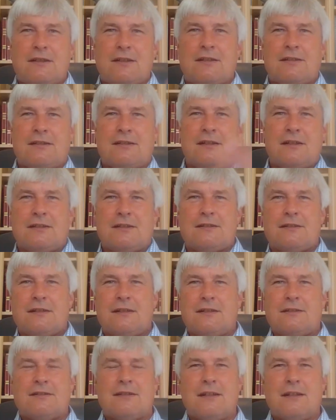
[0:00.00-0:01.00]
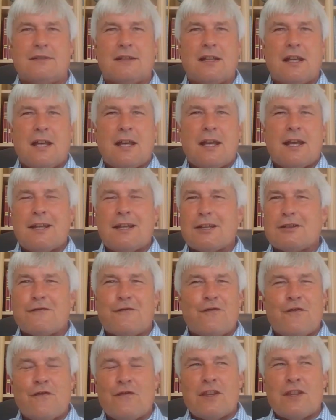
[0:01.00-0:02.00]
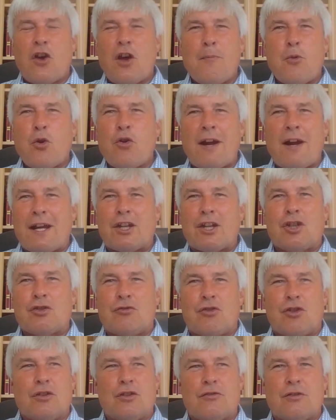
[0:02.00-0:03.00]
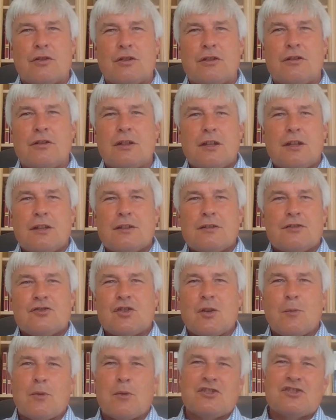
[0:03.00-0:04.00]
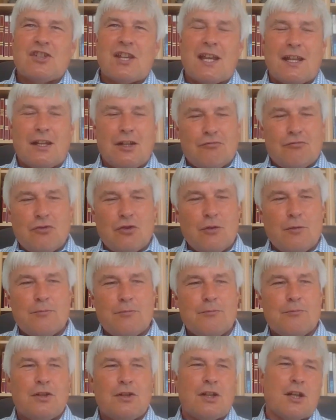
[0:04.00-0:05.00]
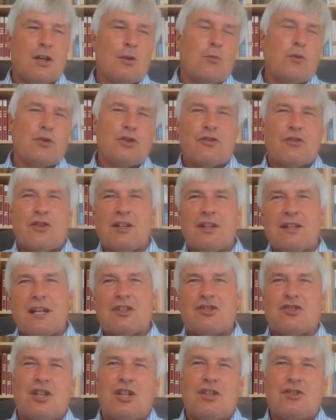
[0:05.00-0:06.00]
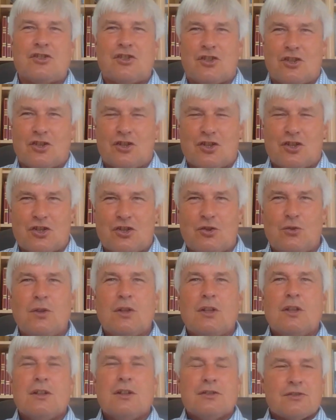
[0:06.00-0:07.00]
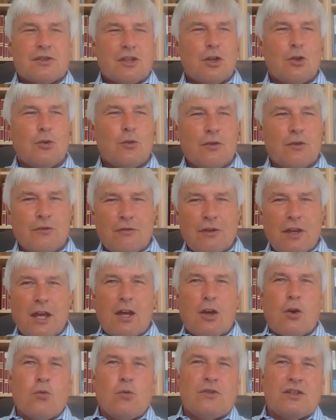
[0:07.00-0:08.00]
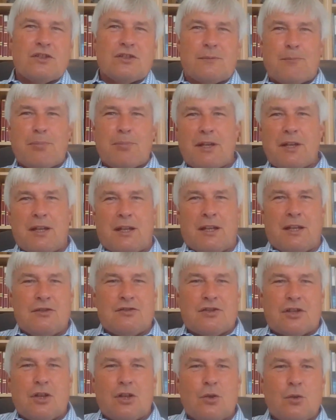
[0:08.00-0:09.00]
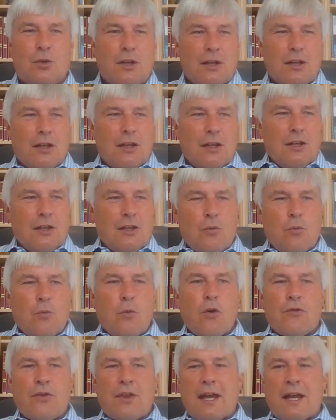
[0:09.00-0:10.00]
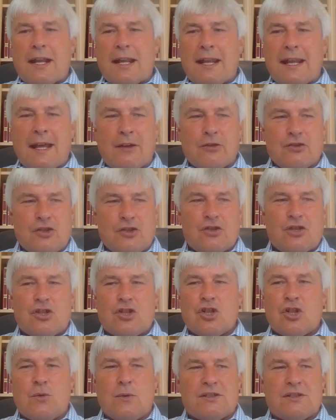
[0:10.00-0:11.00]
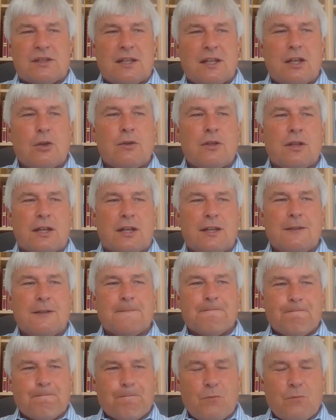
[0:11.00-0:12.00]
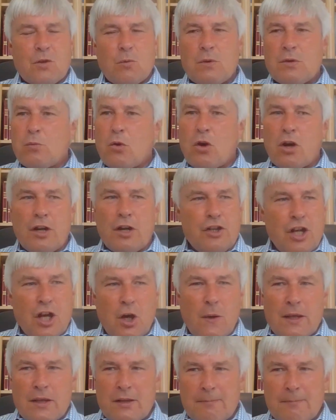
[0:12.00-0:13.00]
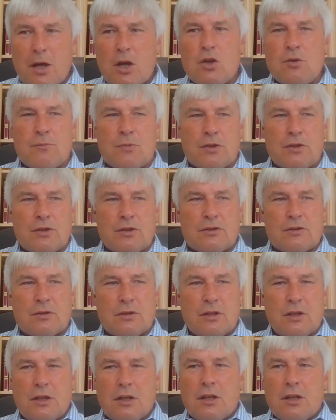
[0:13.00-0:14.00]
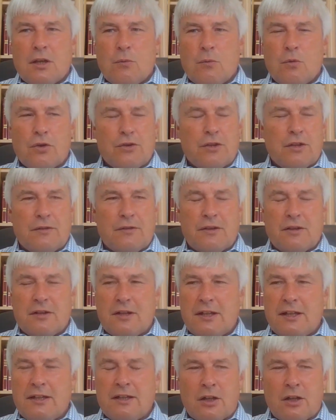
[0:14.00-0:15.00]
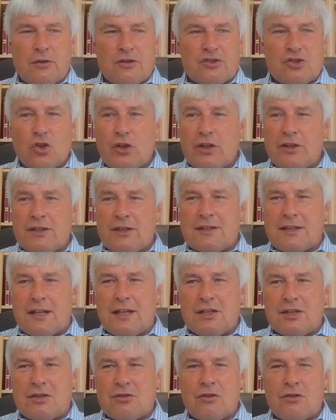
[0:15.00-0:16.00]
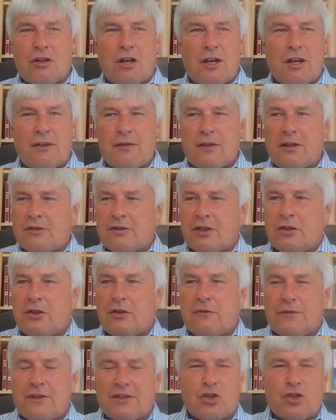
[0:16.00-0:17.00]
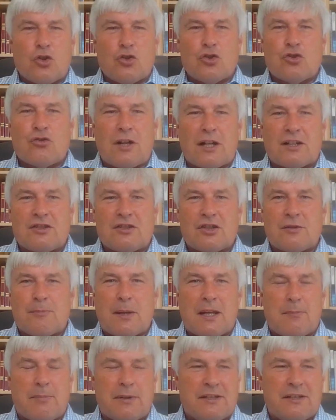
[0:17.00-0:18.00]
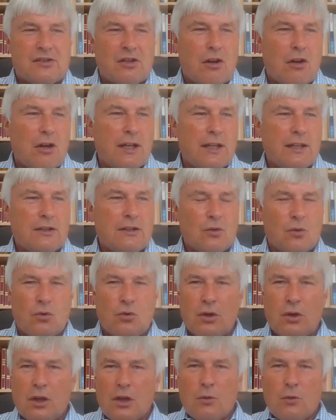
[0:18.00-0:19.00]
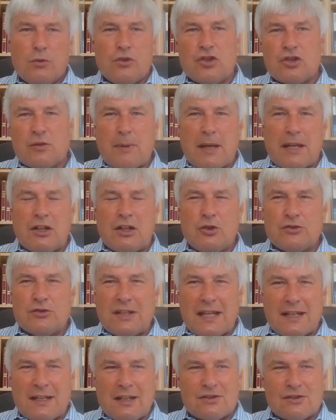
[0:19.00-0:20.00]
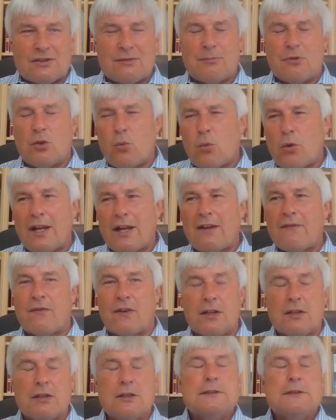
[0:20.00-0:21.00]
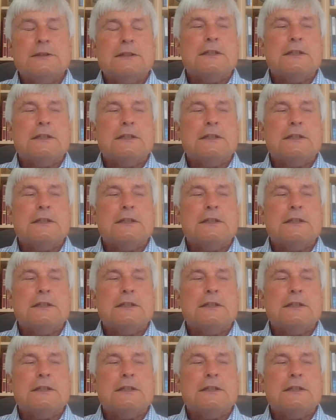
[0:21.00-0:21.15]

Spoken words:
and that's far more accurate than someone sat in a room. What do you think next year's going to do? So that all disappeared. So what that allows you to do is say, okay, with what I know at the moment, what the that's not in the data, like, I don't know, this contract's just about to be signed, or we're just about to lose that customer, whatever,